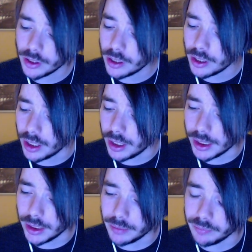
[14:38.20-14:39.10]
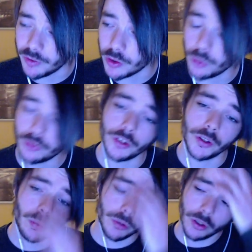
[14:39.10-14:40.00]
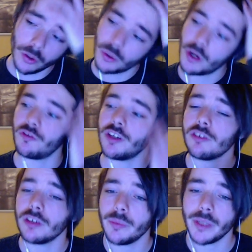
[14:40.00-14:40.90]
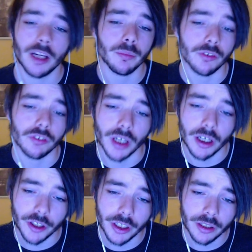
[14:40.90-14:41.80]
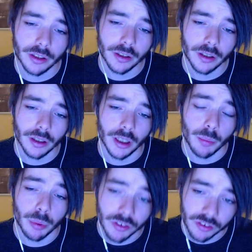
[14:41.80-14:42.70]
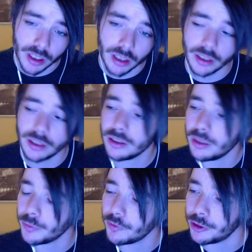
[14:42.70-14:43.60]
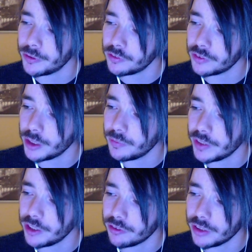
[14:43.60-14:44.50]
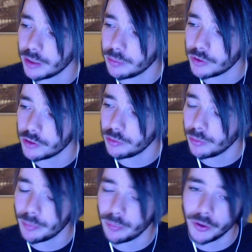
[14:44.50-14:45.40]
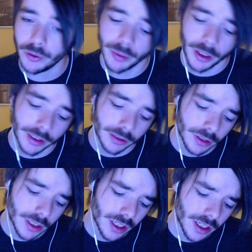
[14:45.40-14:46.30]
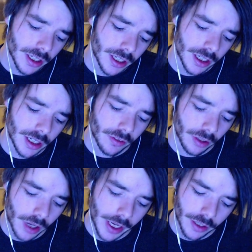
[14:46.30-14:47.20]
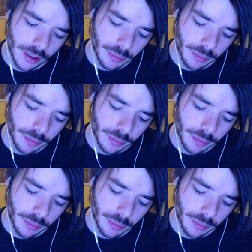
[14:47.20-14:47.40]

For those that don't know, originally we had Pescari, I'm not very good at saying Finnish names, as you might know by now, in the lineup.